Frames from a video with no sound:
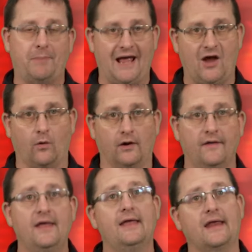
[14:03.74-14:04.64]
power.
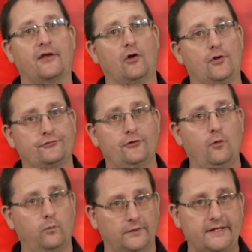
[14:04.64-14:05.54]
It can
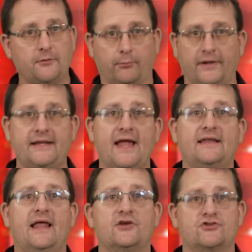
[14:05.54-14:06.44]
also lead to
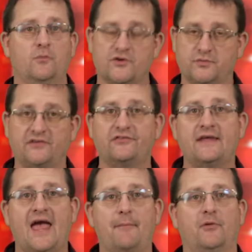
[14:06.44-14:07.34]
pre-detonation, which we see
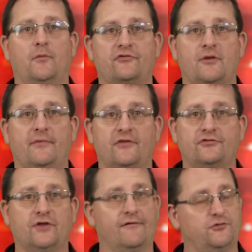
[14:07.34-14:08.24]
happen with some of this
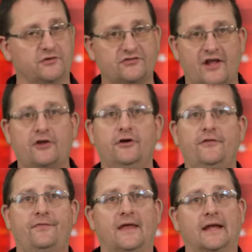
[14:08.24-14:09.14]
stuff, so it's not a
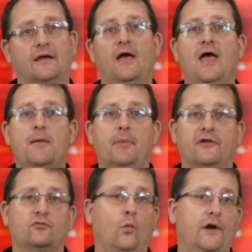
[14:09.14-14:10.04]
good thing. But
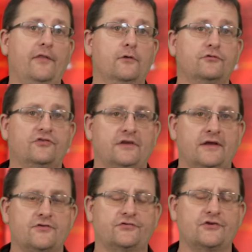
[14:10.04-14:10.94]
it's one of those
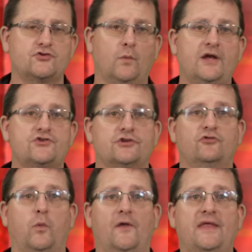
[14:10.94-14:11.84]

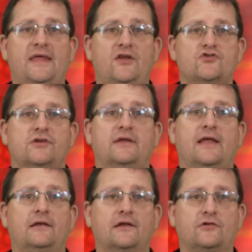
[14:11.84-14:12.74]
situations where the engine
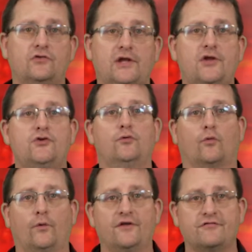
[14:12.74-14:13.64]
can continue to
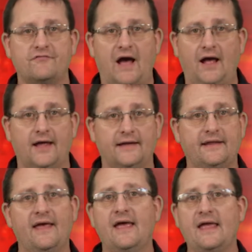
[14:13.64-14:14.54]
run fine,
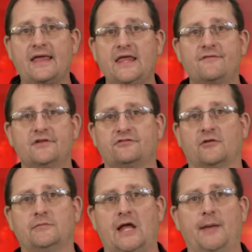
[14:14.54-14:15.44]
even
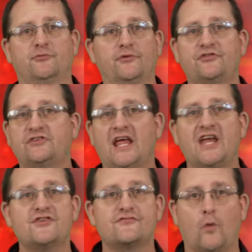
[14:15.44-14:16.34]
sometimes with
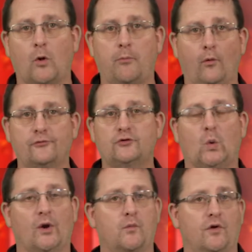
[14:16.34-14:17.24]
stage 4 bore
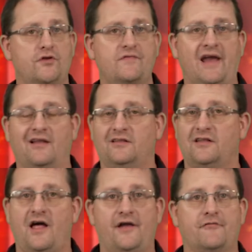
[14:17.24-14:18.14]
scoring, where you've got a
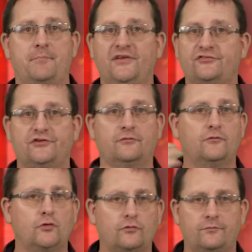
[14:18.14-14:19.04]
lot of piston